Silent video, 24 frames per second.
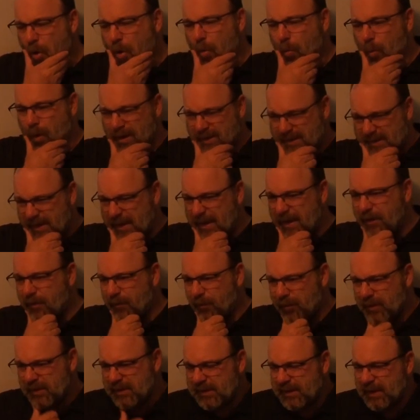What's
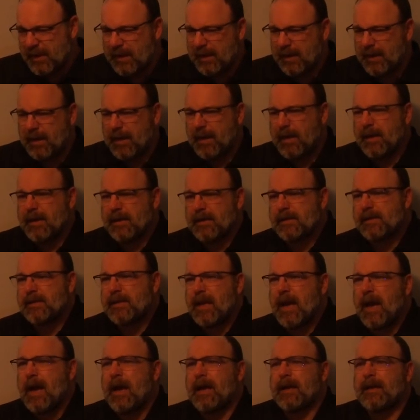interesting is
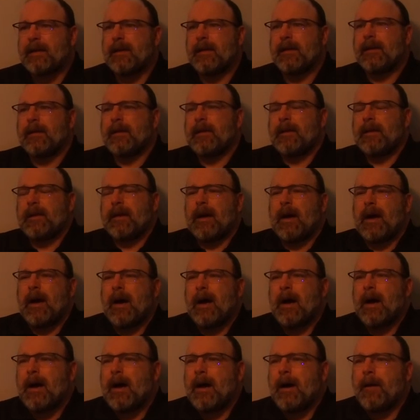that
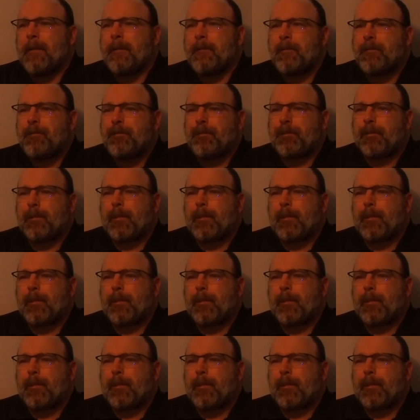um,